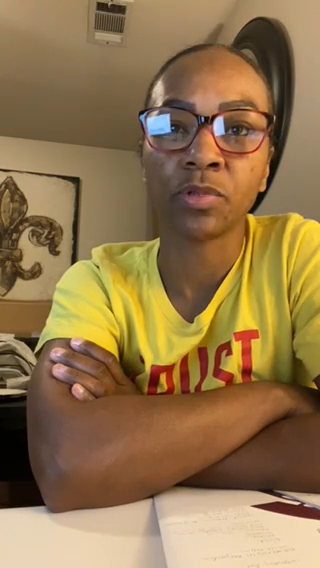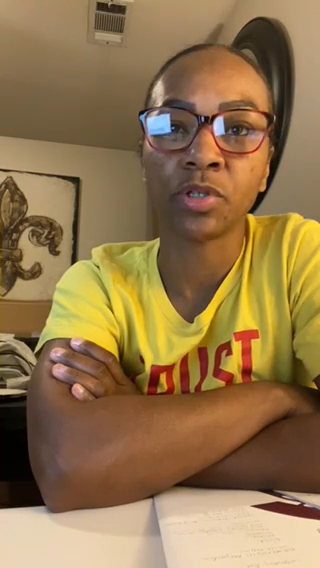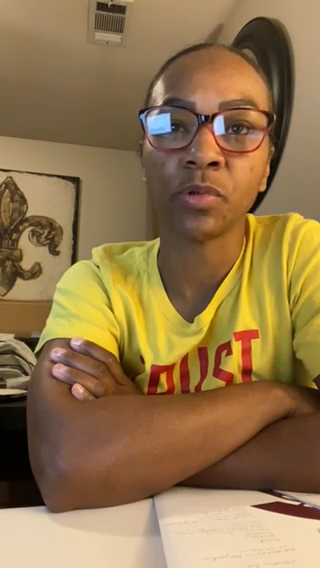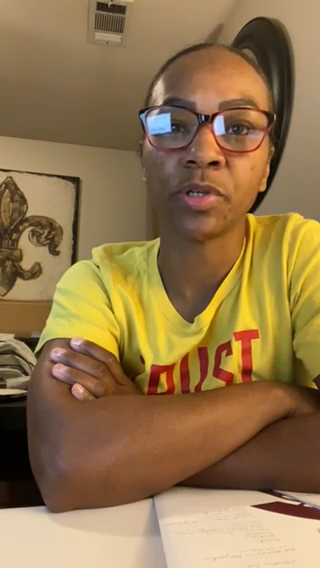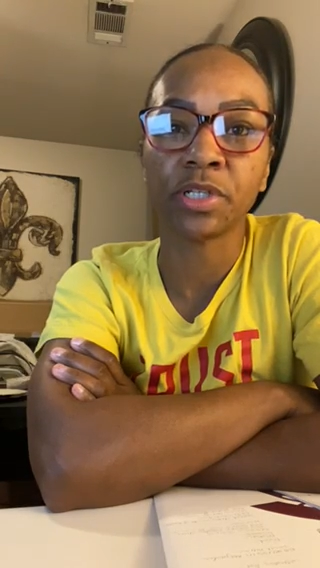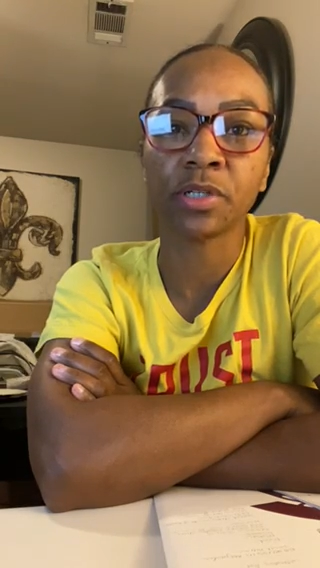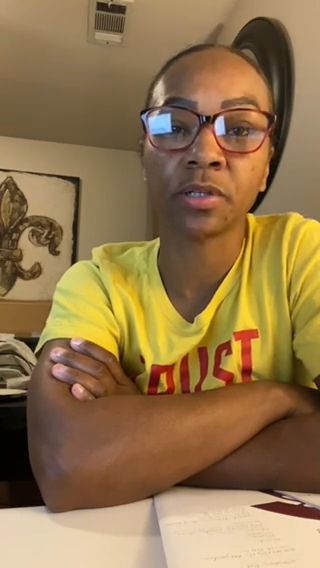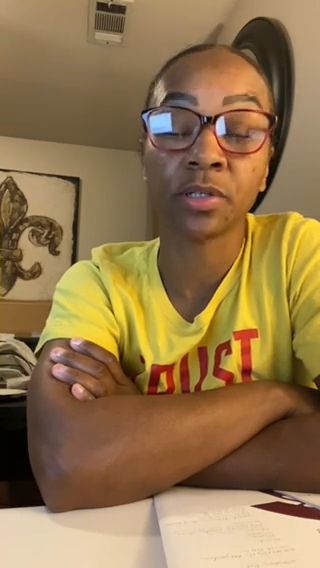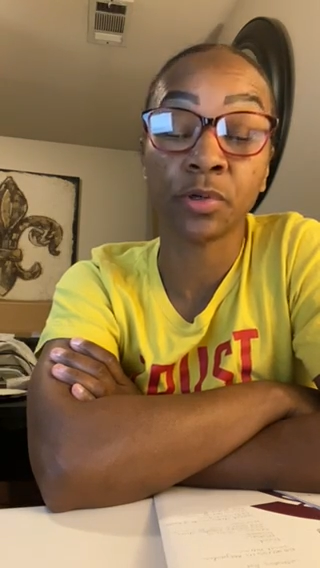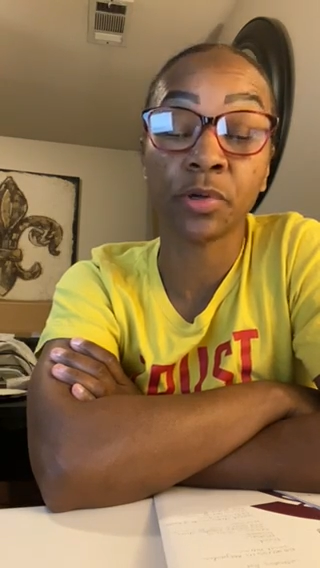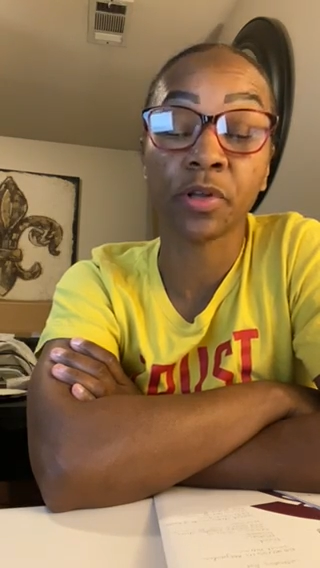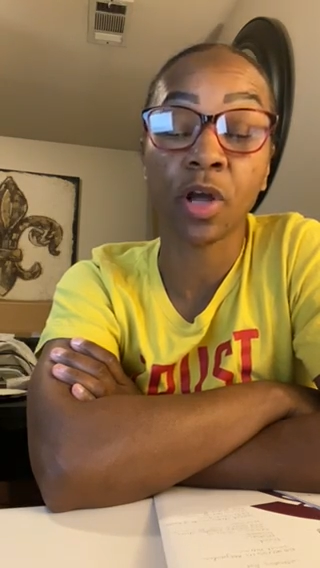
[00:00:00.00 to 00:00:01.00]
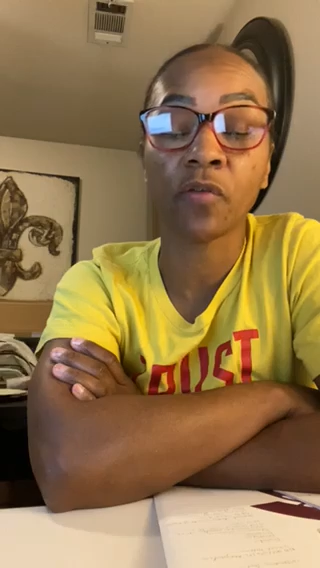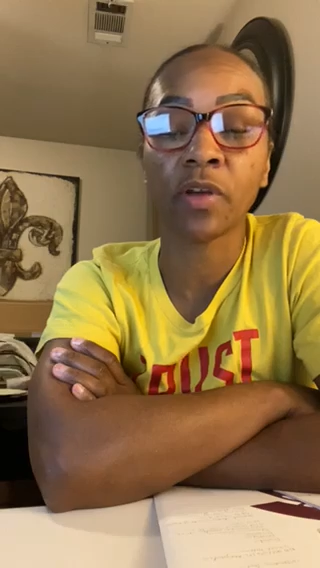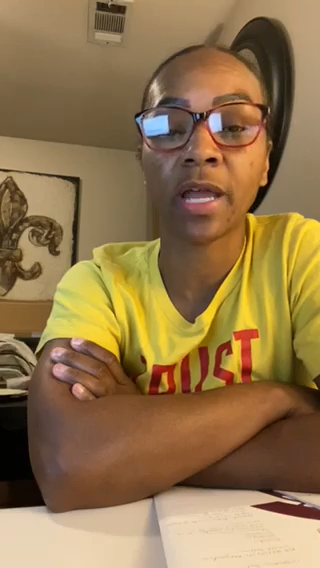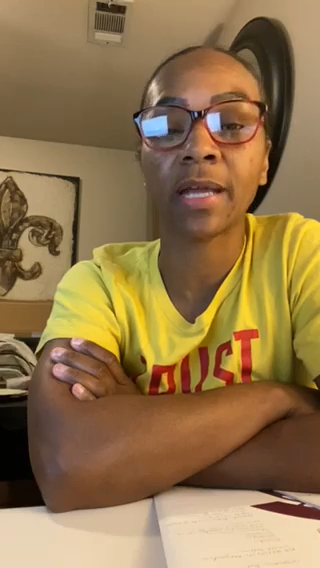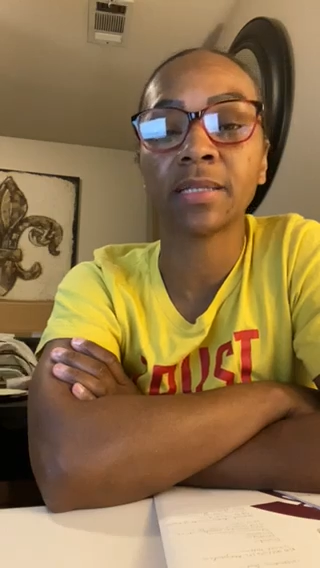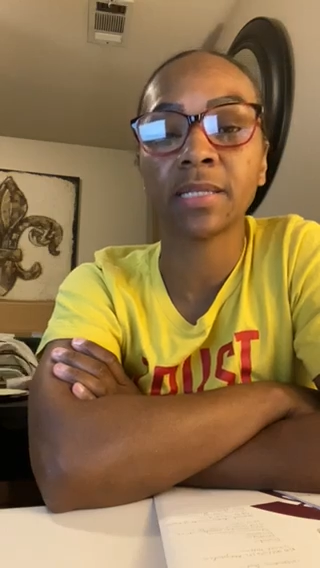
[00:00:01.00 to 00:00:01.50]
to, during COVID
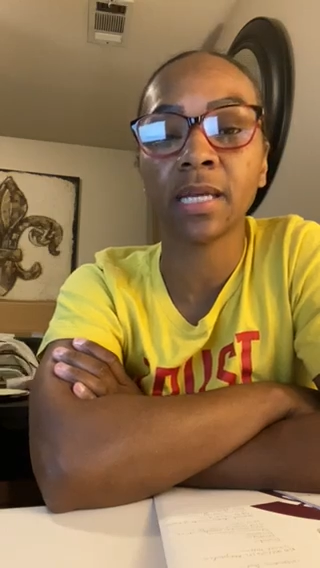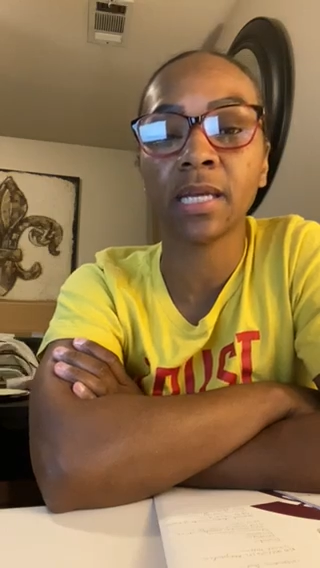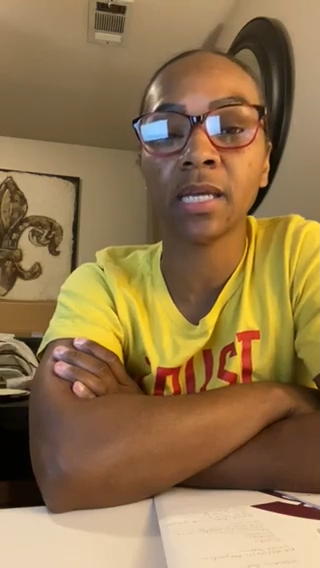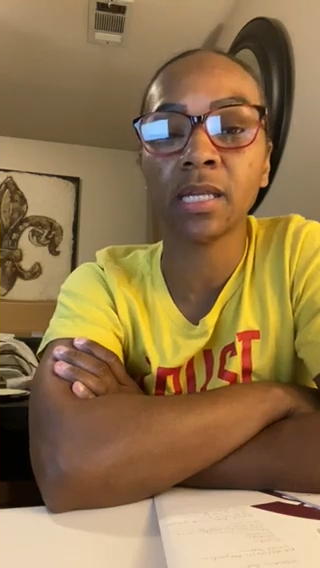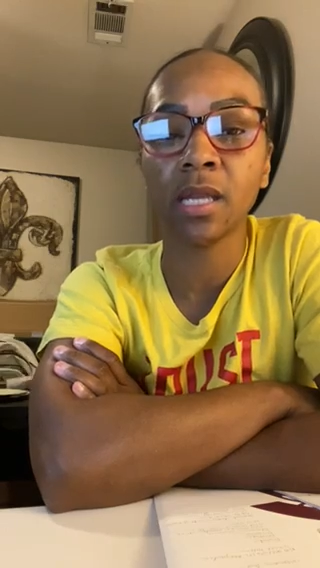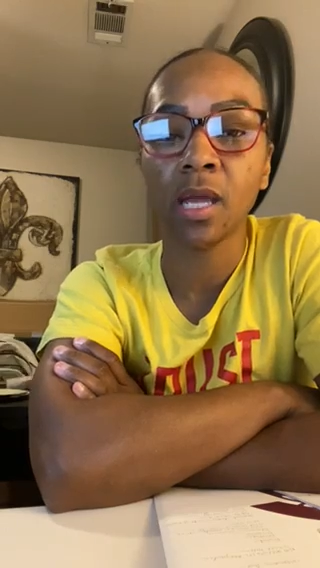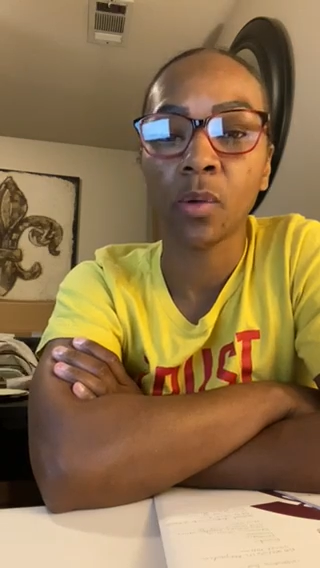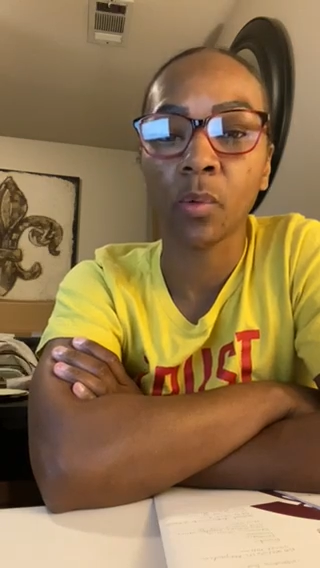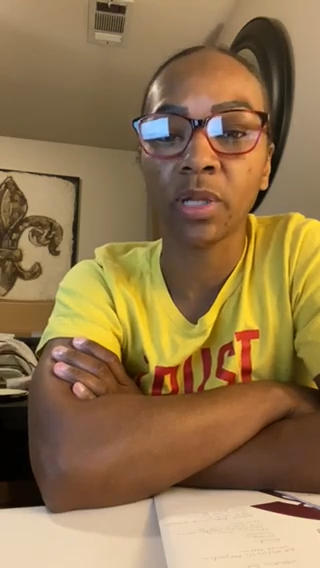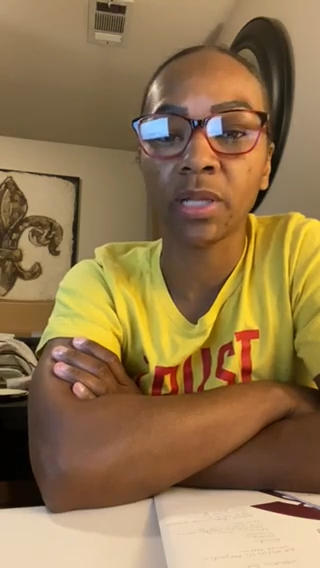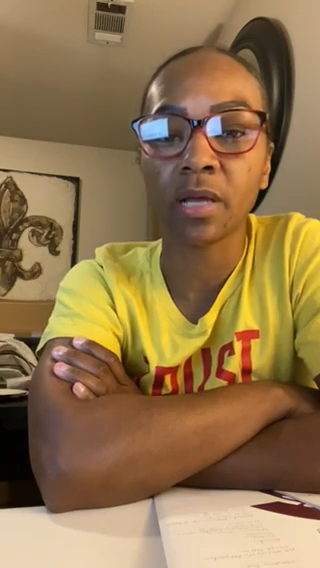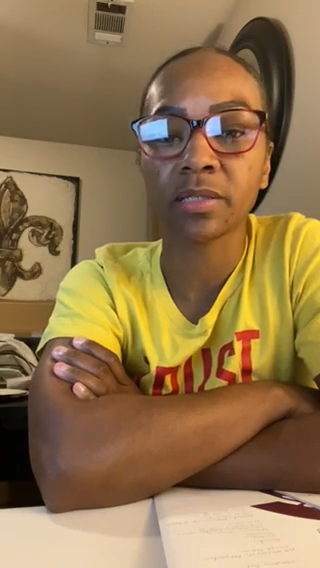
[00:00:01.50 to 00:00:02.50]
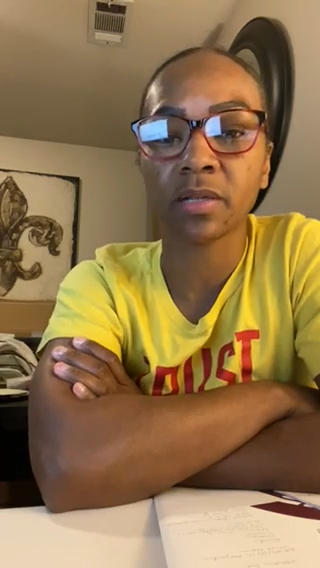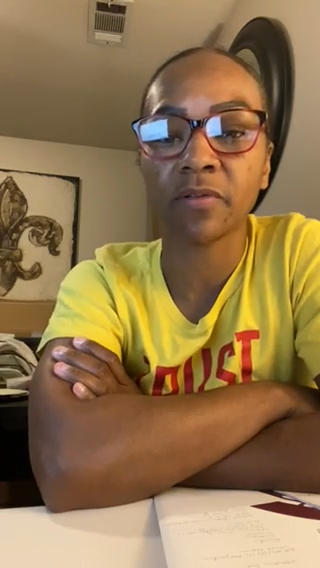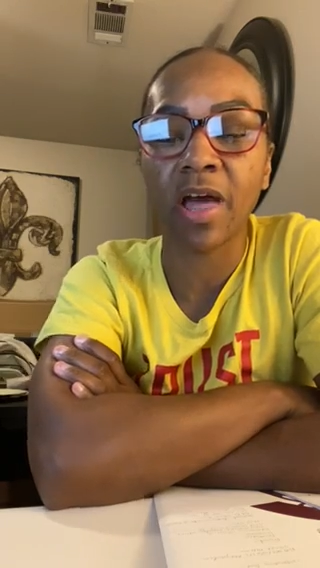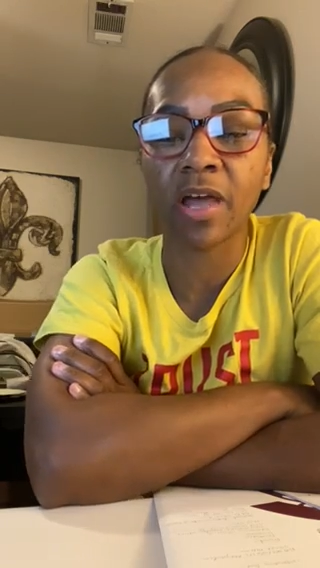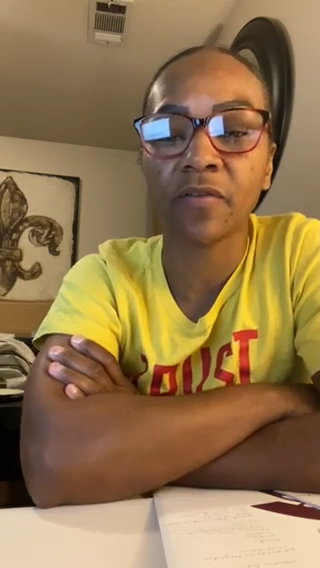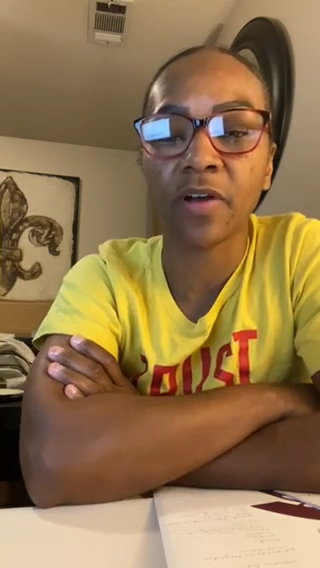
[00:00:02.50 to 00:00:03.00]
19, we lost a
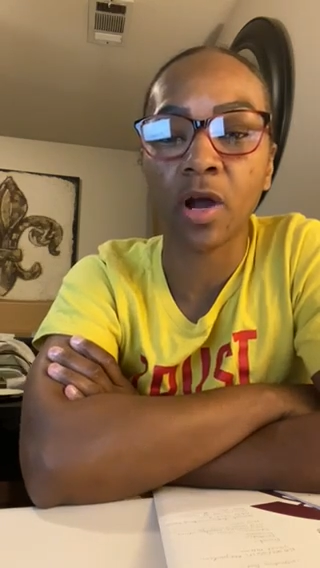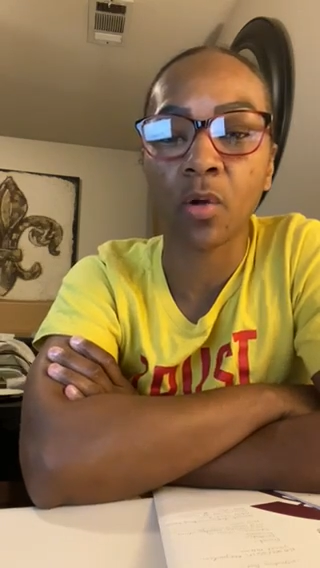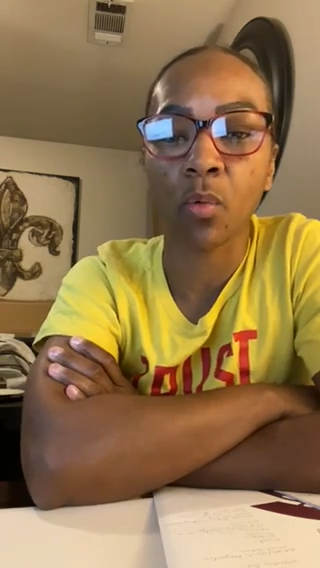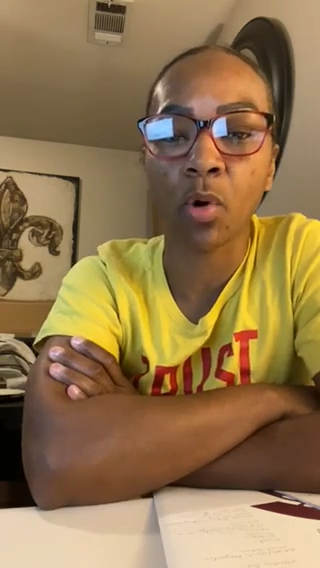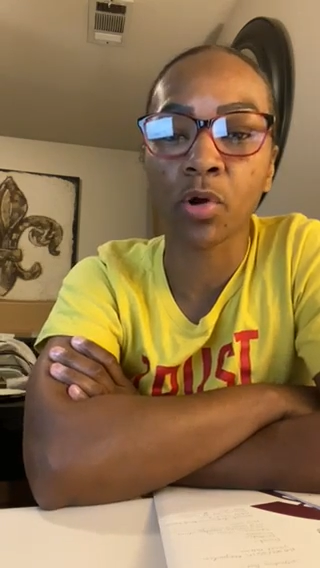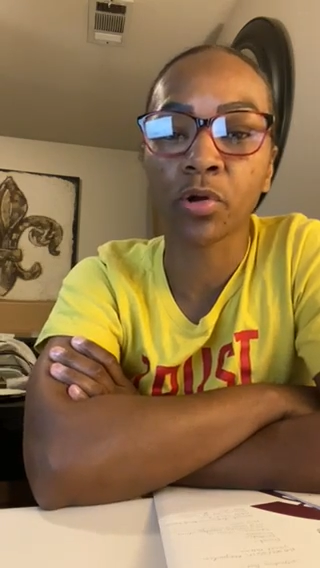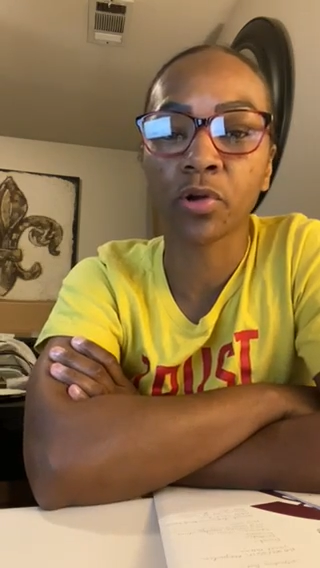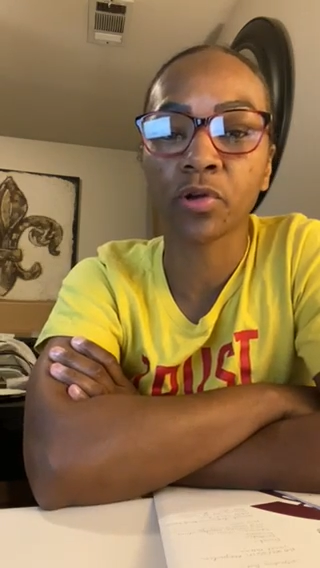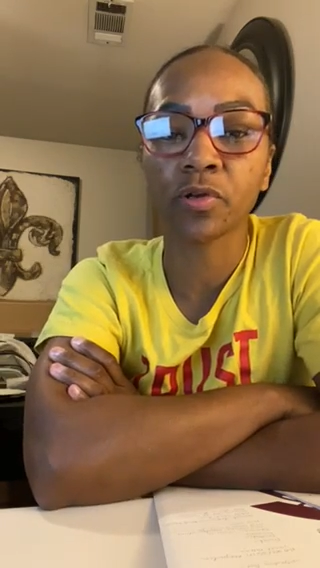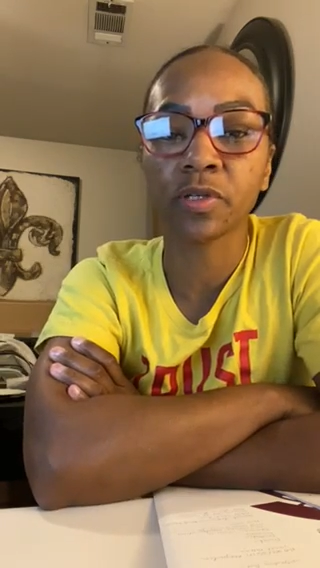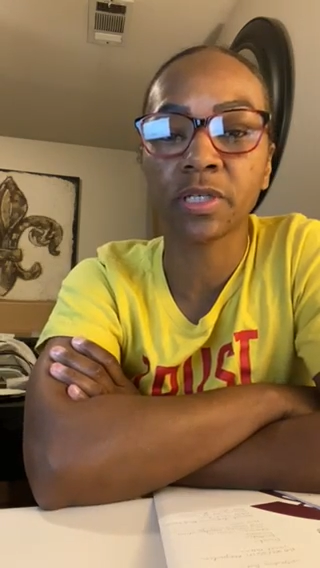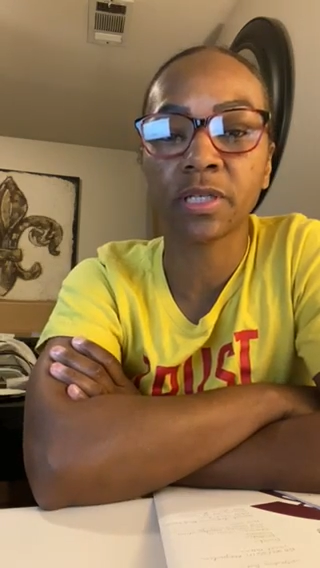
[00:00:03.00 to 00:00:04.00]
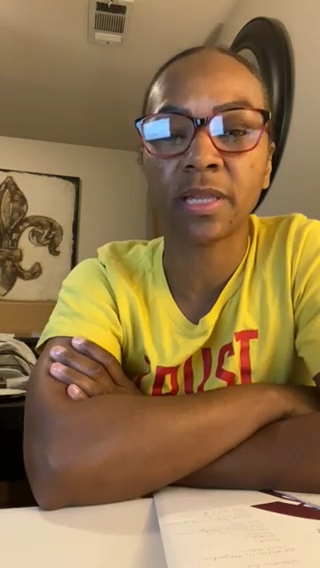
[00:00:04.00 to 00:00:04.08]
lot of our workers.